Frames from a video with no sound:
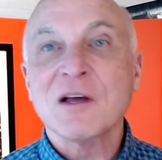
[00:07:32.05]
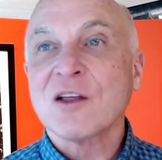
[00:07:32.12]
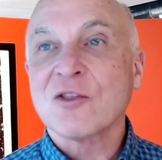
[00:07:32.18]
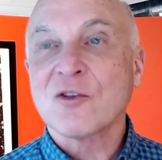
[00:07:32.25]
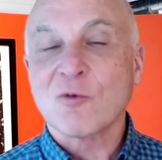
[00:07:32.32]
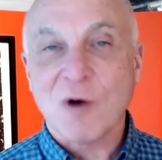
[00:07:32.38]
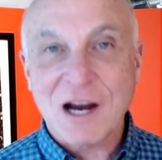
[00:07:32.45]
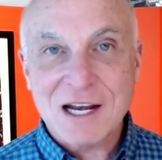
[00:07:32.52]
the
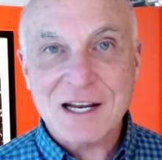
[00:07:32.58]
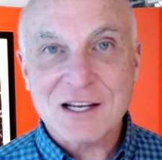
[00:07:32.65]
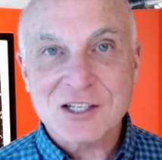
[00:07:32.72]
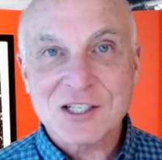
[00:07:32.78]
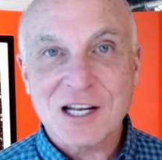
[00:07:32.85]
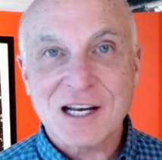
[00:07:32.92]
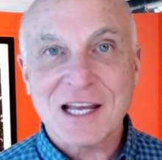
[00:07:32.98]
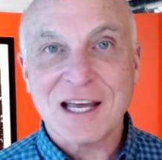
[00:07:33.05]
writing is
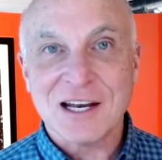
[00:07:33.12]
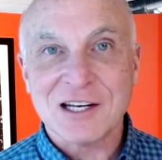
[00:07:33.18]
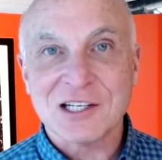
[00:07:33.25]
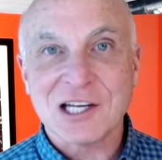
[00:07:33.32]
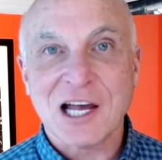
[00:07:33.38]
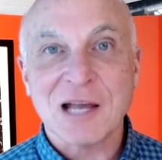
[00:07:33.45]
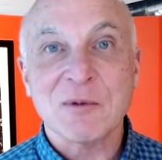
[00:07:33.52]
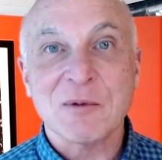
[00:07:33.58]
done ahead of
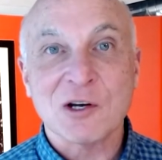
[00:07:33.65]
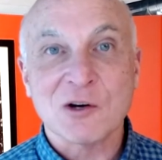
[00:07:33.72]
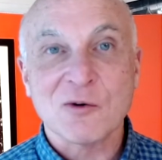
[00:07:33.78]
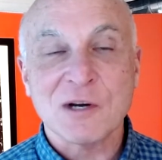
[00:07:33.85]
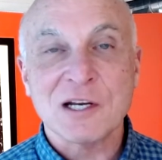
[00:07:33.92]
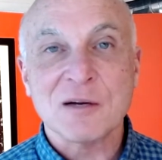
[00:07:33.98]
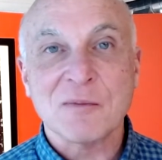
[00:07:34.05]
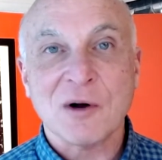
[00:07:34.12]
time and
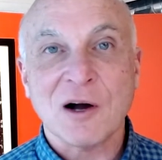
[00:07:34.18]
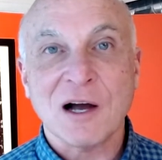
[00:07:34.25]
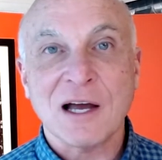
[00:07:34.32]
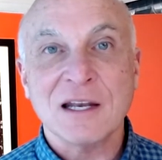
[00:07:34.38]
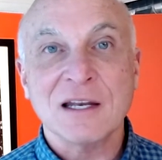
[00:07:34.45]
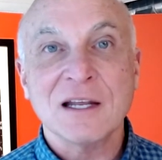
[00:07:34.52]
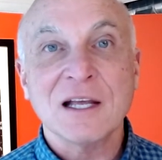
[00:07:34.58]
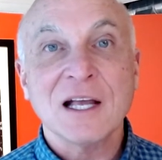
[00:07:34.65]
agreed upon,